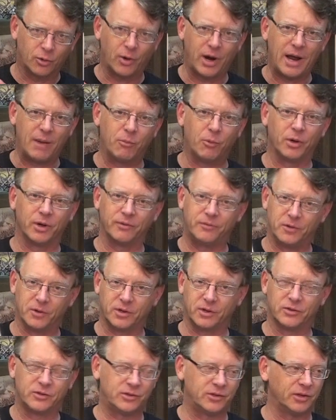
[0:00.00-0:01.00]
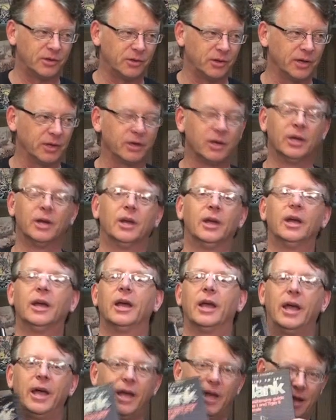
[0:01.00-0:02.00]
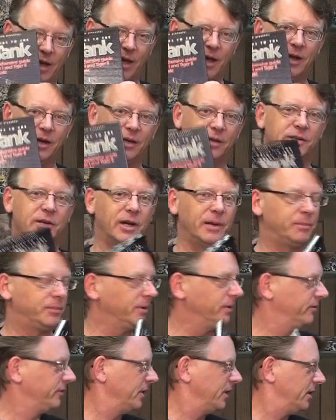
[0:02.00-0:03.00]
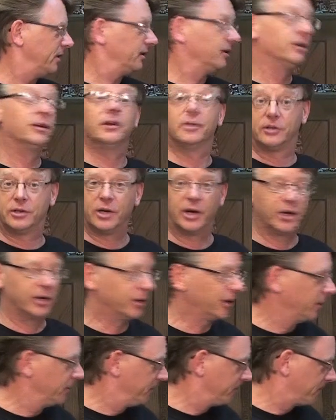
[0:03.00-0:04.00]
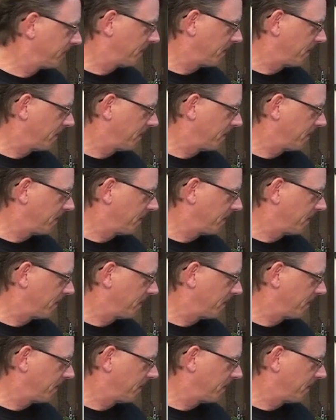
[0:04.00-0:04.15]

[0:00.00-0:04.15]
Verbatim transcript: Grab one if you're considering any type of uh, tiger.